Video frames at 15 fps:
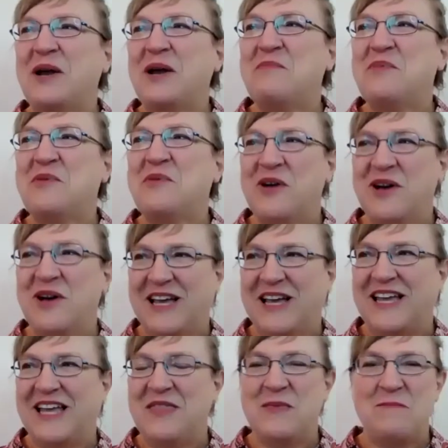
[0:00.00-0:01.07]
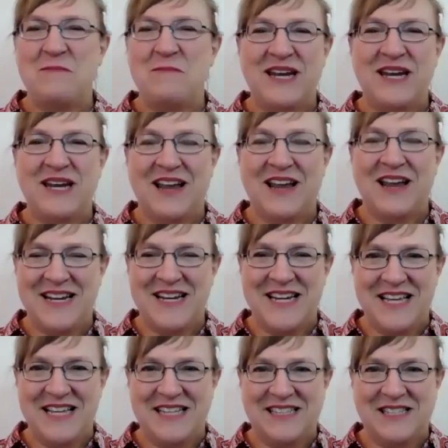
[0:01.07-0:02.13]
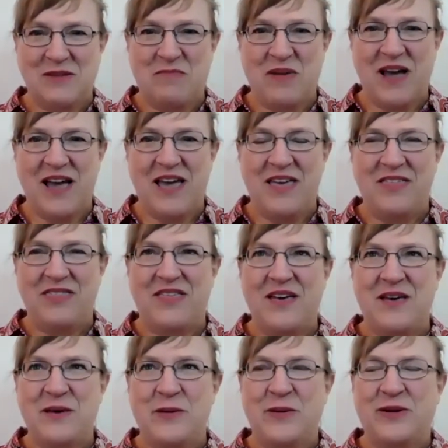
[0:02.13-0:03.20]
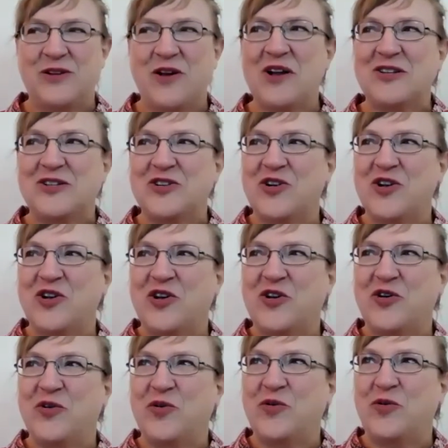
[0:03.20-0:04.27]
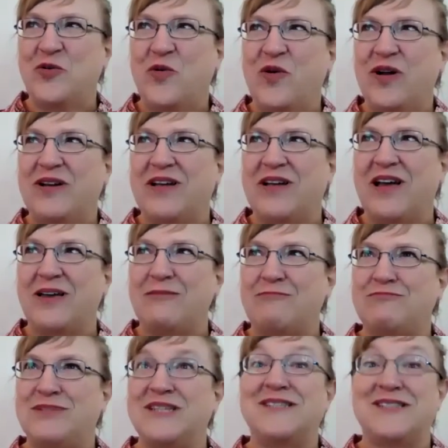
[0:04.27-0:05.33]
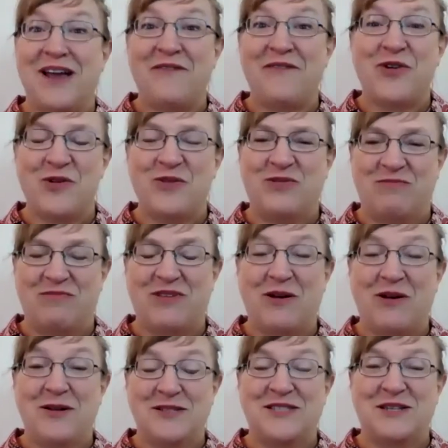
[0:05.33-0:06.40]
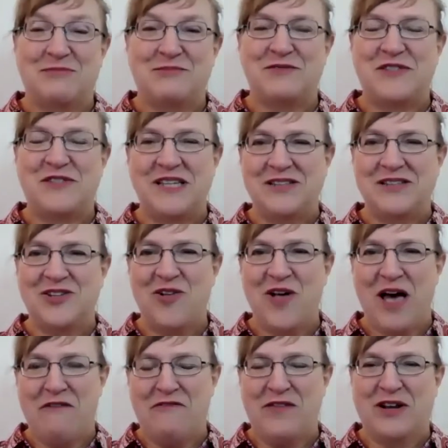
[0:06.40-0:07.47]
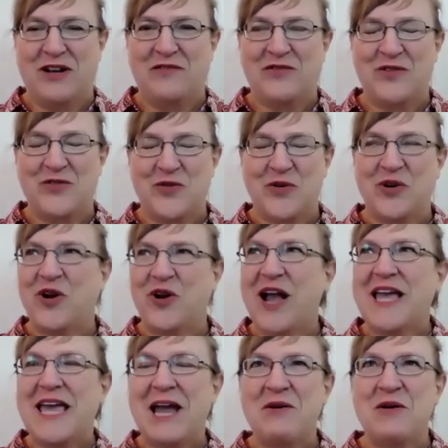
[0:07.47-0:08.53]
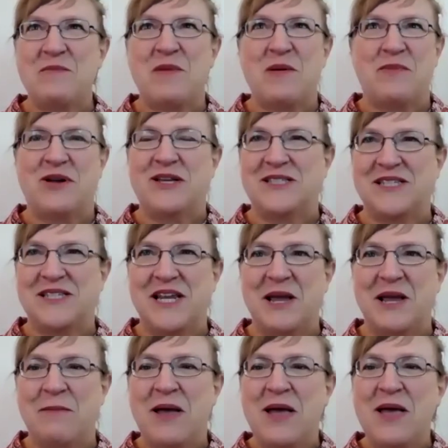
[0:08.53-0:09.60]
a book in the mid 90s by the doctor who discovered the concept of seasonal affective disorder. I can't remember his name,